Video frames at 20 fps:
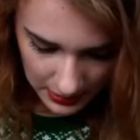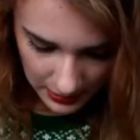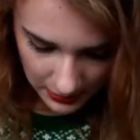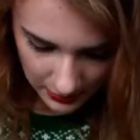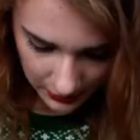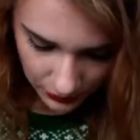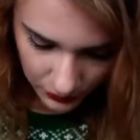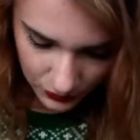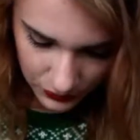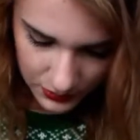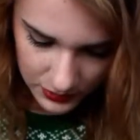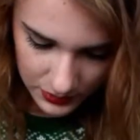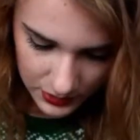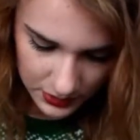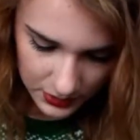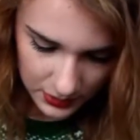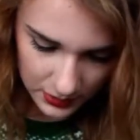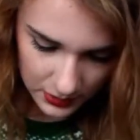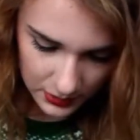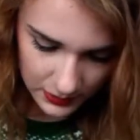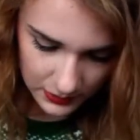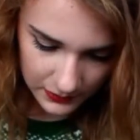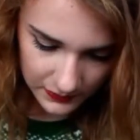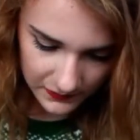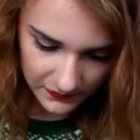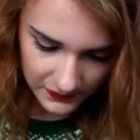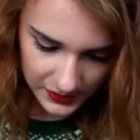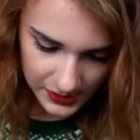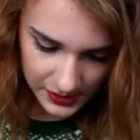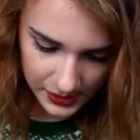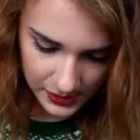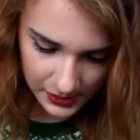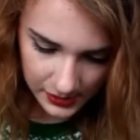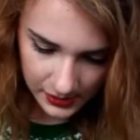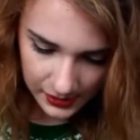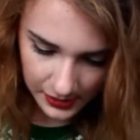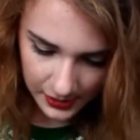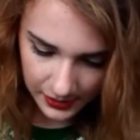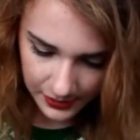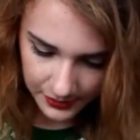And I got
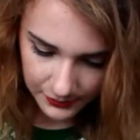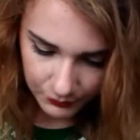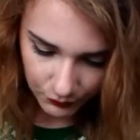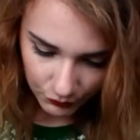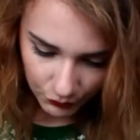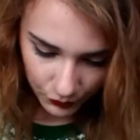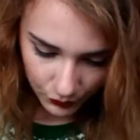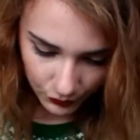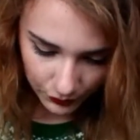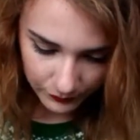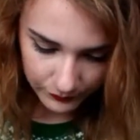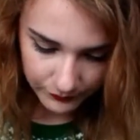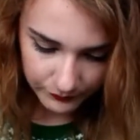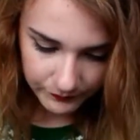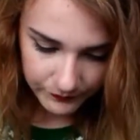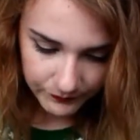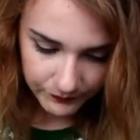Vanilla and Brawn,